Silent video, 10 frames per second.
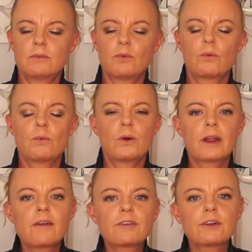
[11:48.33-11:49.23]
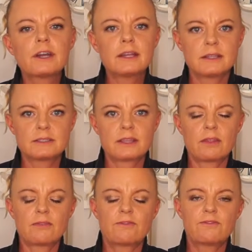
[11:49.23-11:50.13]
Whatever it is,
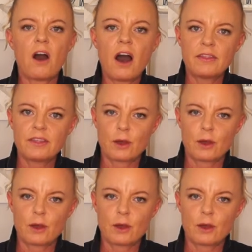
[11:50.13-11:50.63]
find